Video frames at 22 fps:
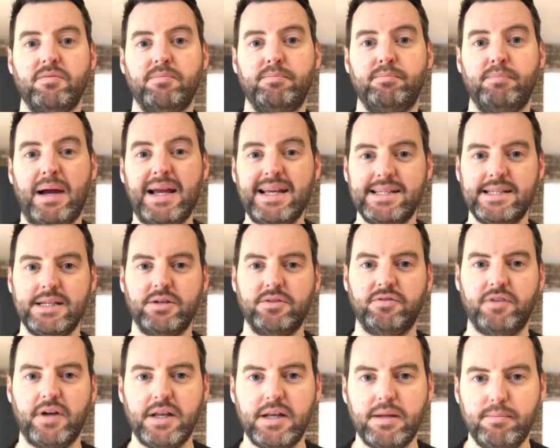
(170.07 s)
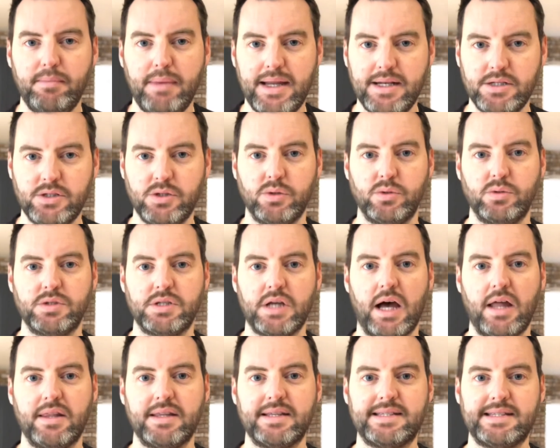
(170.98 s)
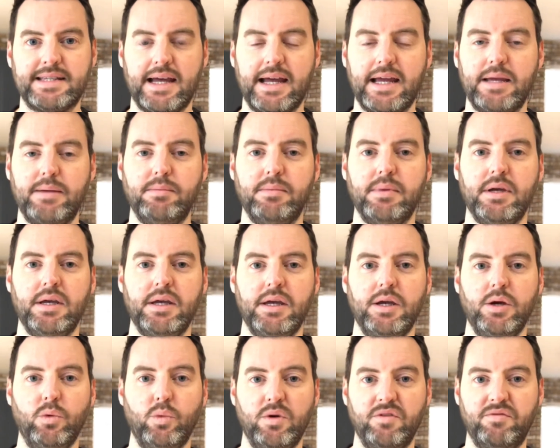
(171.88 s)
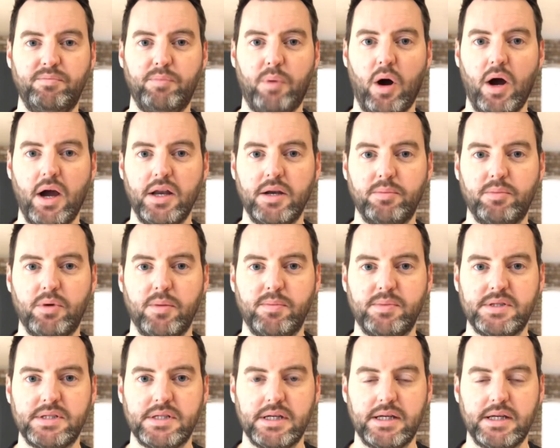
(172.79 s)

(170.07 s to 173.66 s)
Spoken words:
Basic fundamentals are the same with buying a property.